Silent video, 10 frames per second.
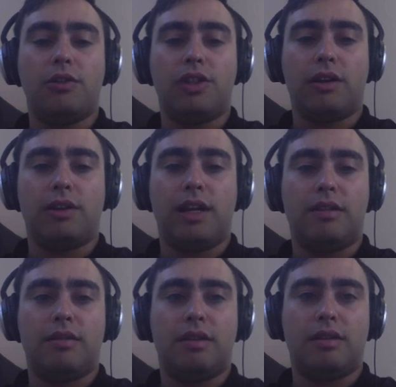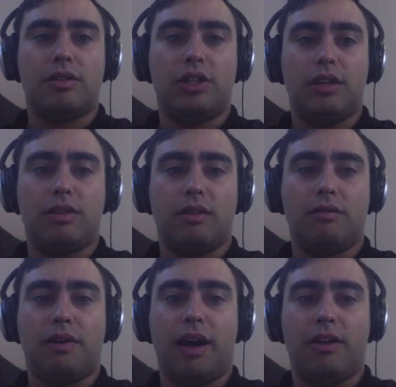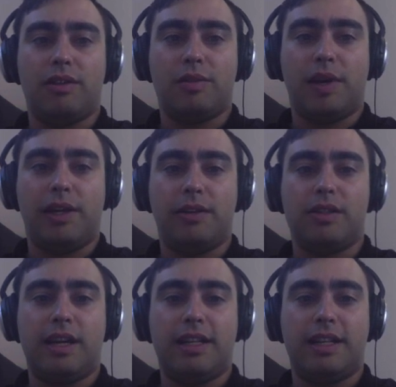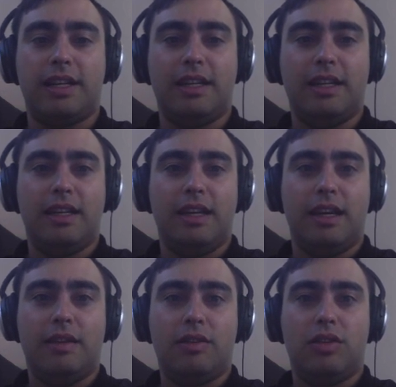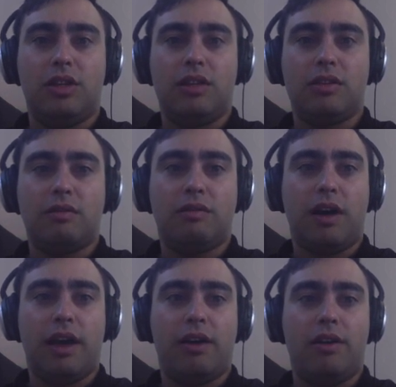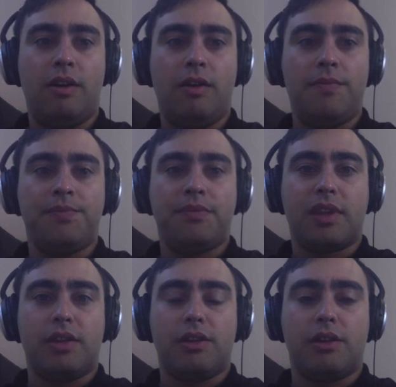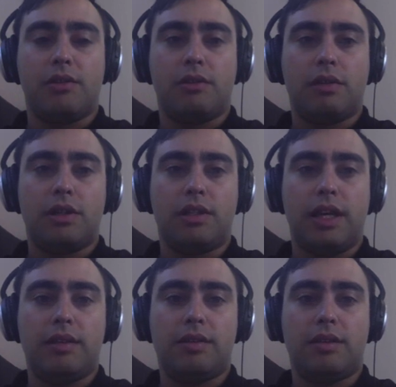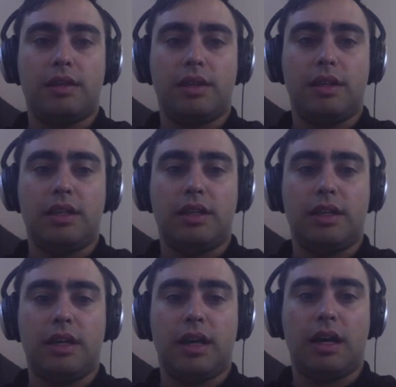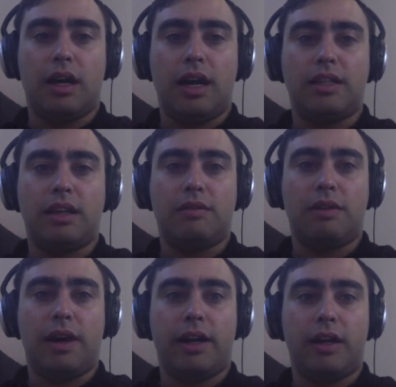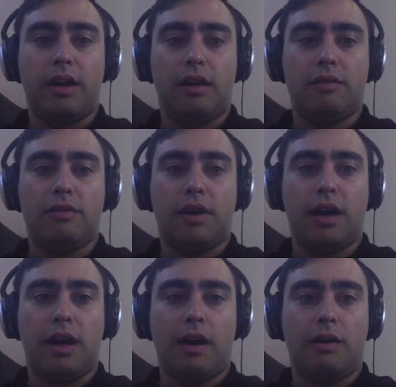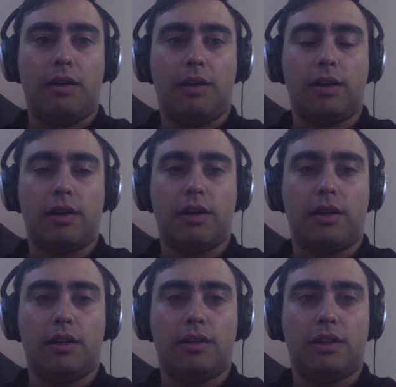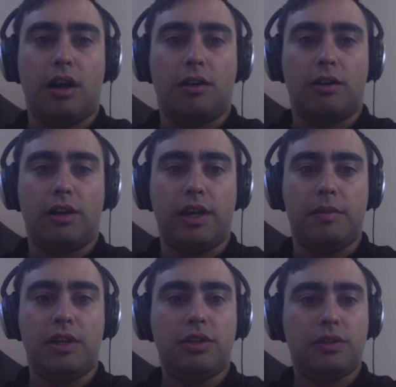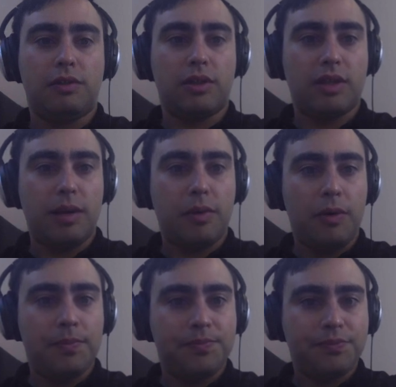generates this JSON file, is my understanding, and this JSON file, contains the identifier of our Docker image, for example.